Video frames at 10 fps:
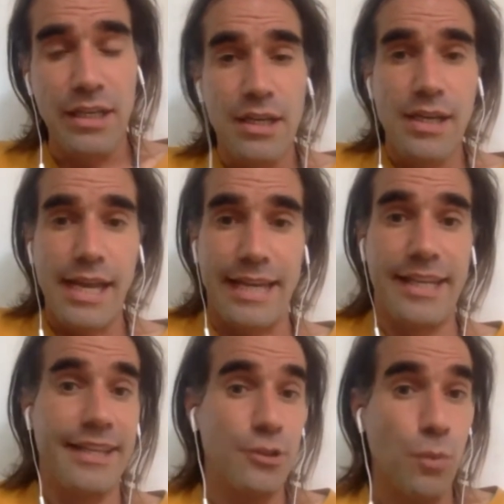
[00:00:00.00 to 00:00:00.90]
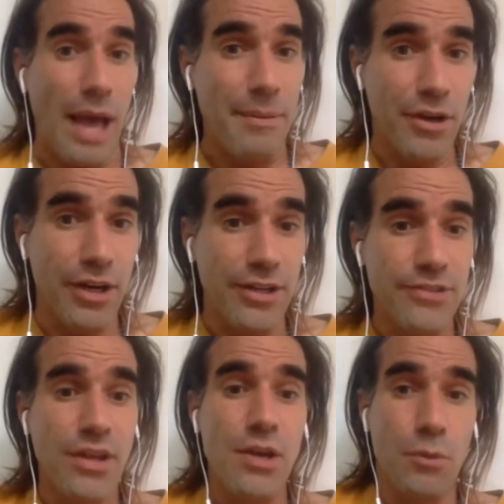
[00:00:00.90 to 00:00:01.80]
and in these
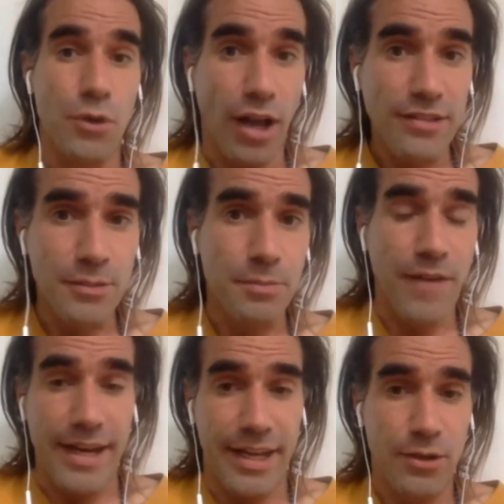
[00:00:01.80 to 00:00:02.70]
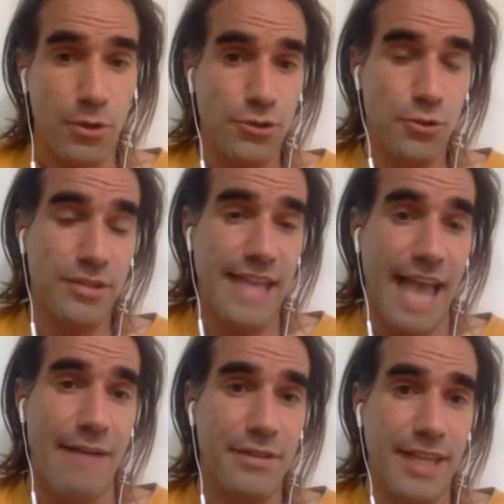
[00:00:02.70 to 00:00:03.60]
webinars, we're also providing cultural
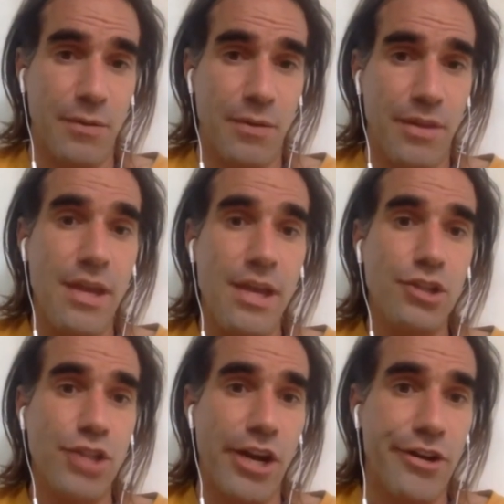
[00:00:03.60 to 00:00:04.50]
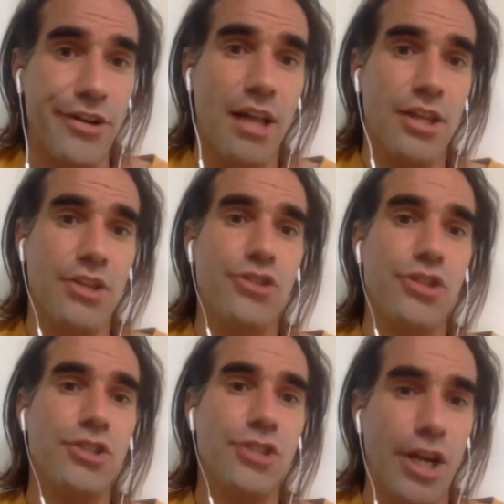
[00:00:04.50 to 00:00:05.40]
scaffolding with shared knowledge,
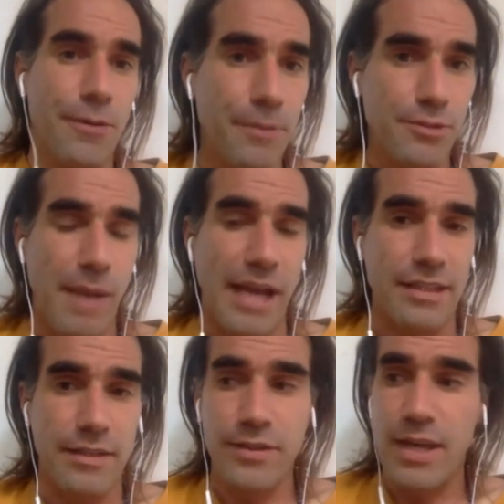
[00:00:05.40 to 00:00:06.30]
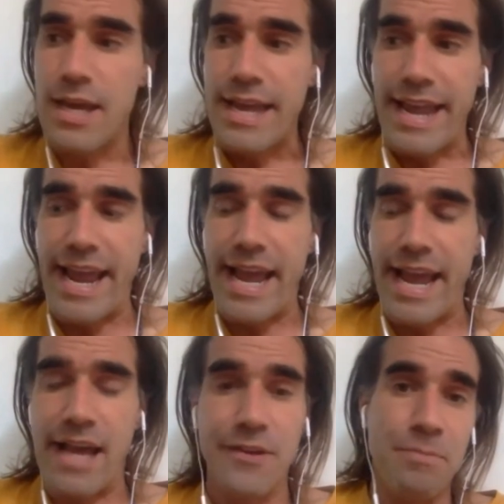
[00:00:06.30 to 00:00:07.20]
shared perspectives,
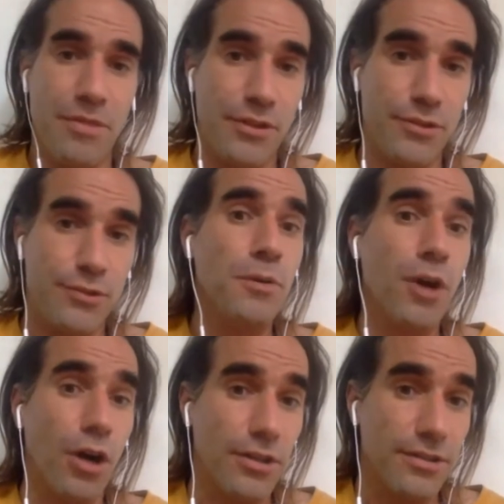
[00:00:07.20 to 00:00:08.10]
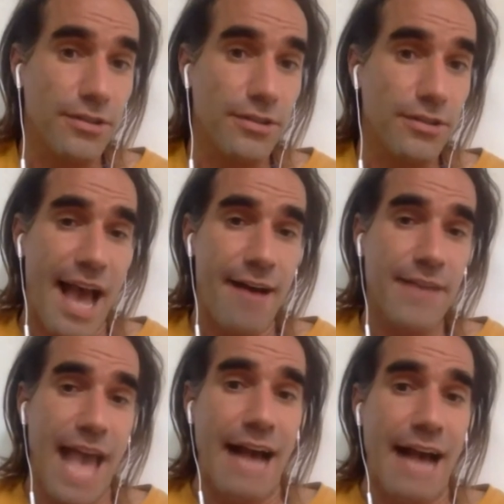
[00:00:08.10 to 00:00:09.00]
and the Zoom calls that we
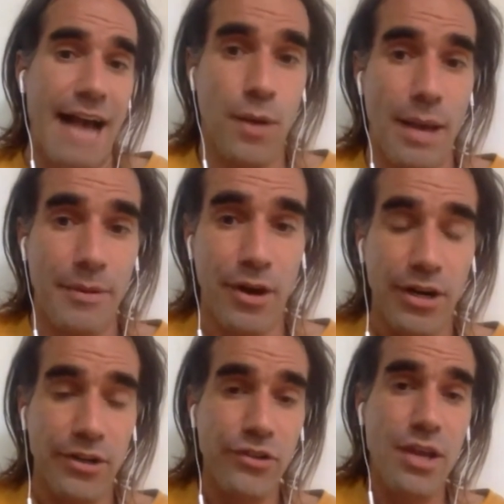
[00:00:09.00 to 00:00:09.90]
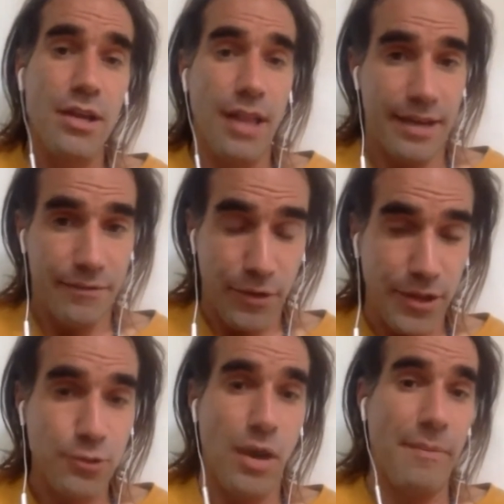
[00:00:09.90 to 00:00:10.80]
have after the webinars. Like for
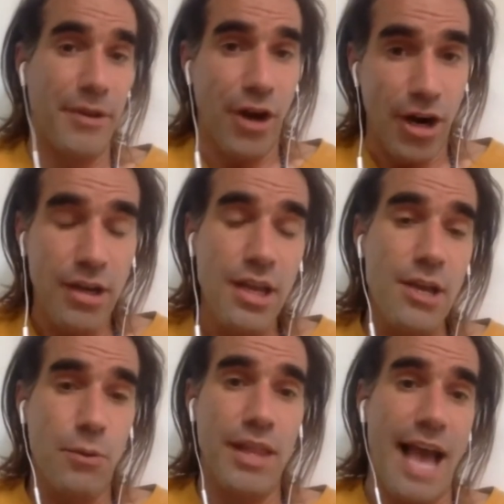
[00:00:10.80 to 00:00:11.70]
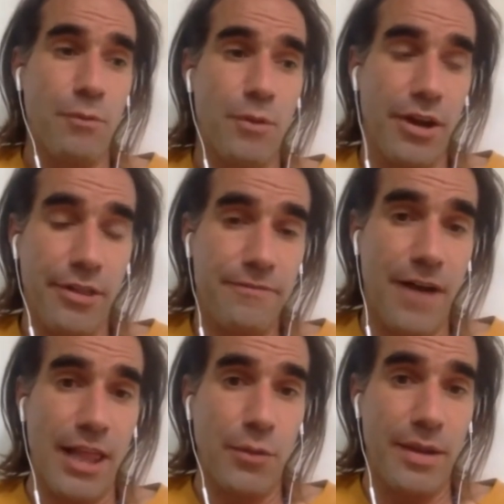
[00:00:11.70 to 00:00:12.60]
this webinar, we'll have one on the
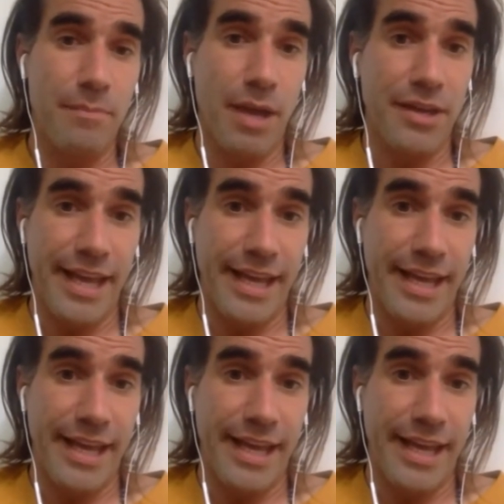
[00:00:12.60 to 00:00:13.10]
following Monday,